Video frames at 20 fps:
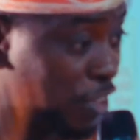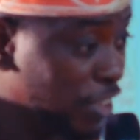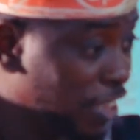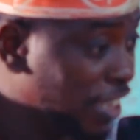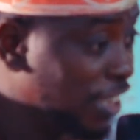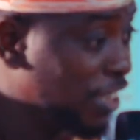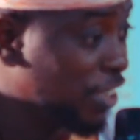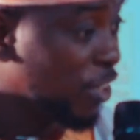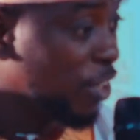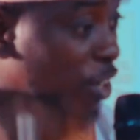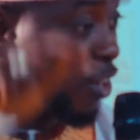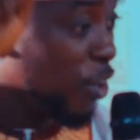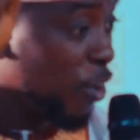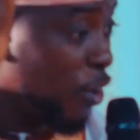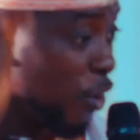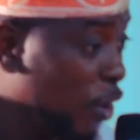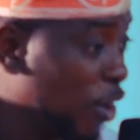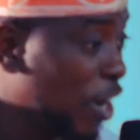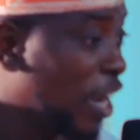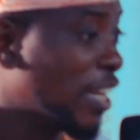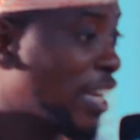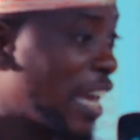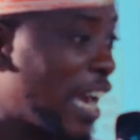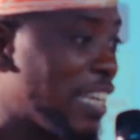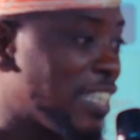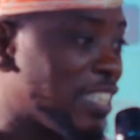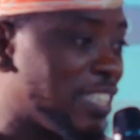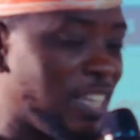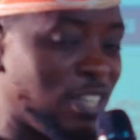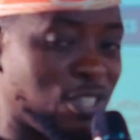the
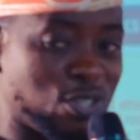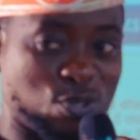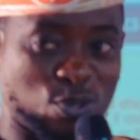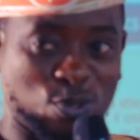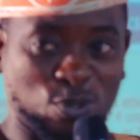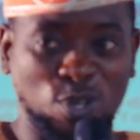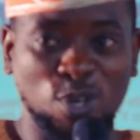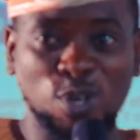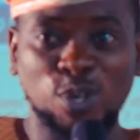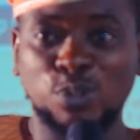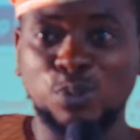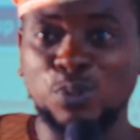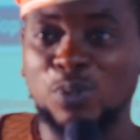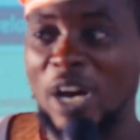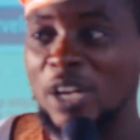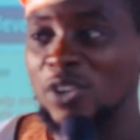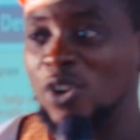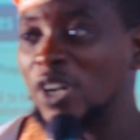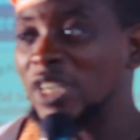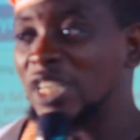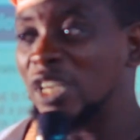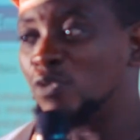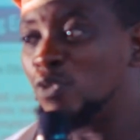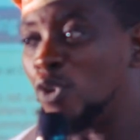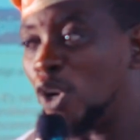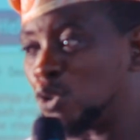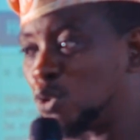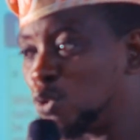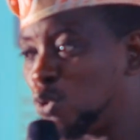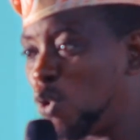organization. You cannot give
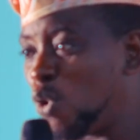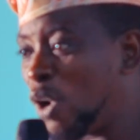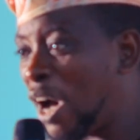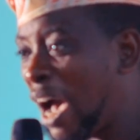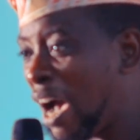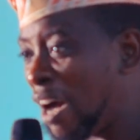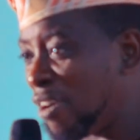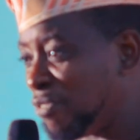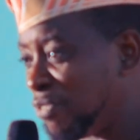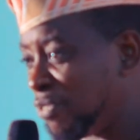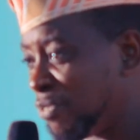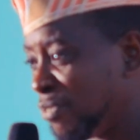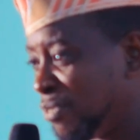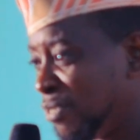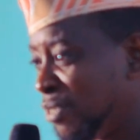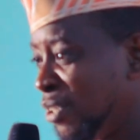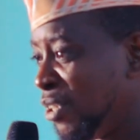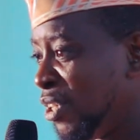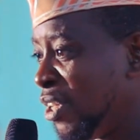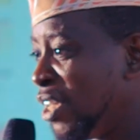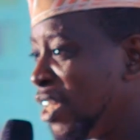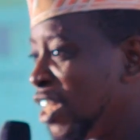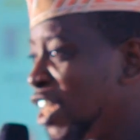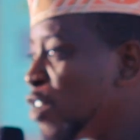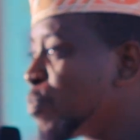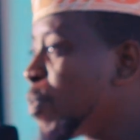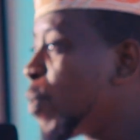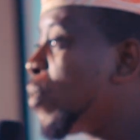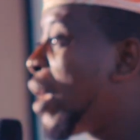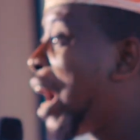what you don't have.
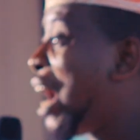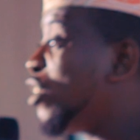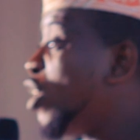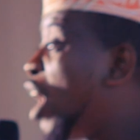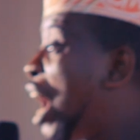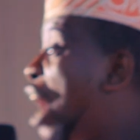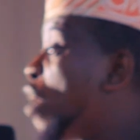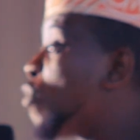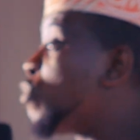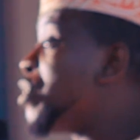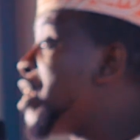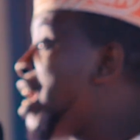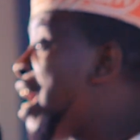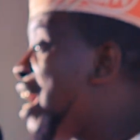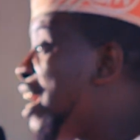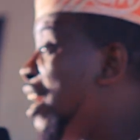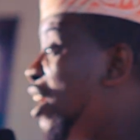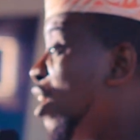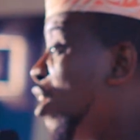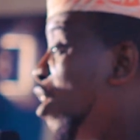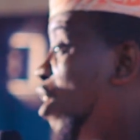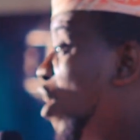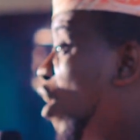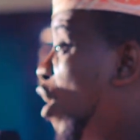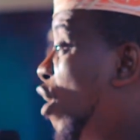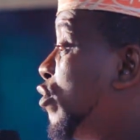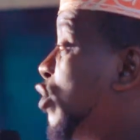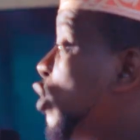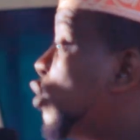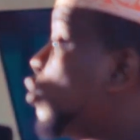If people are not aware
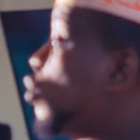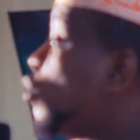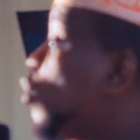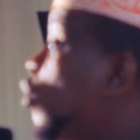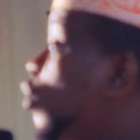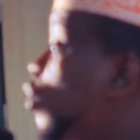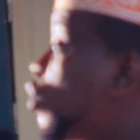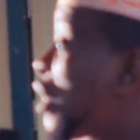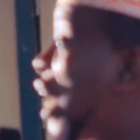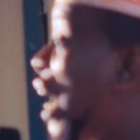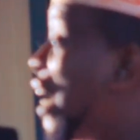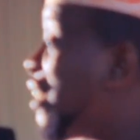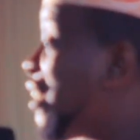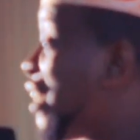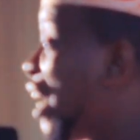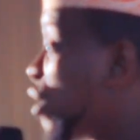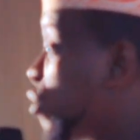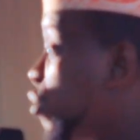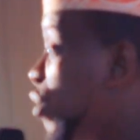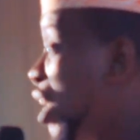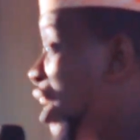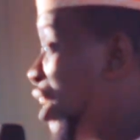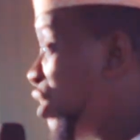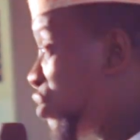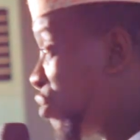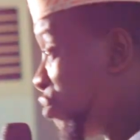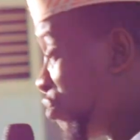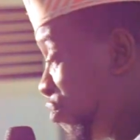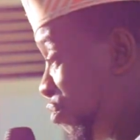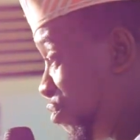of the rules and
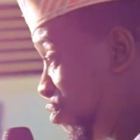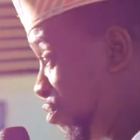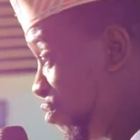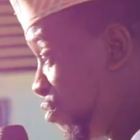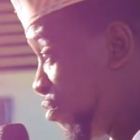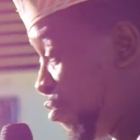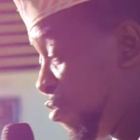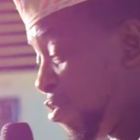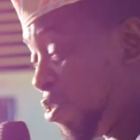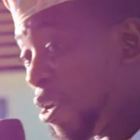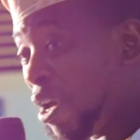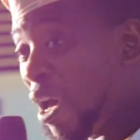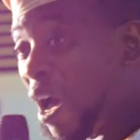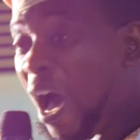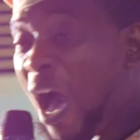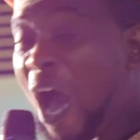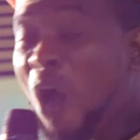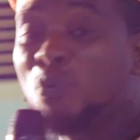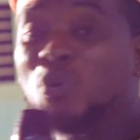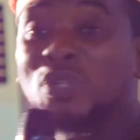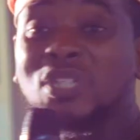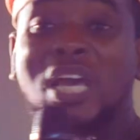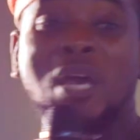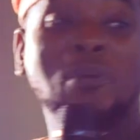regulations, how would